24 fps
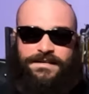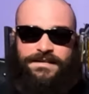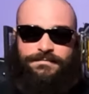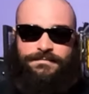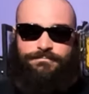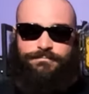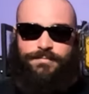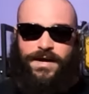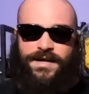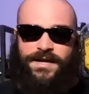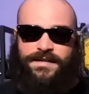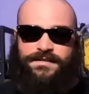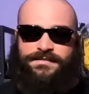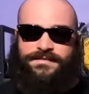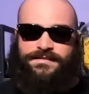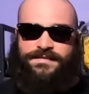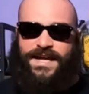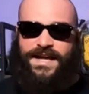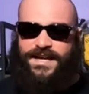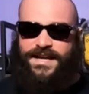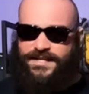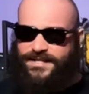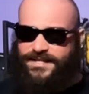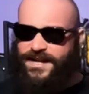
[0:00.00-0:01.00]
But
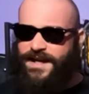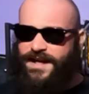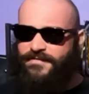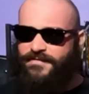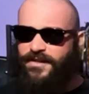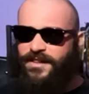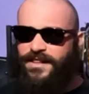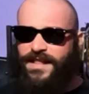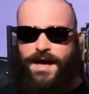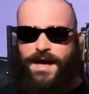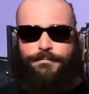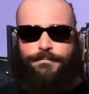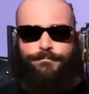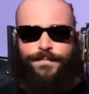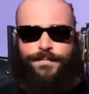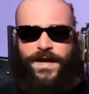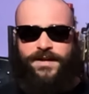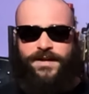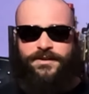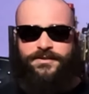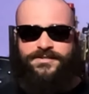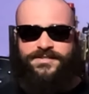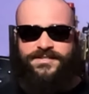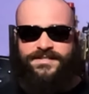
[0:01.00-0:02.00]
they should have a lot
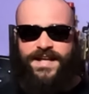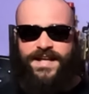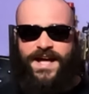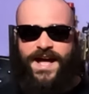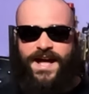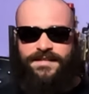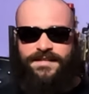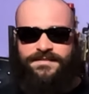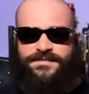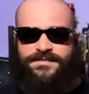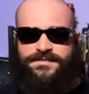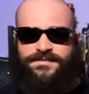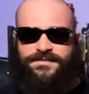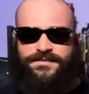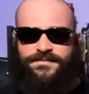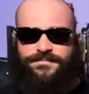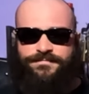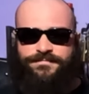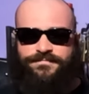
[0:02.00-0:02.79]
better stats.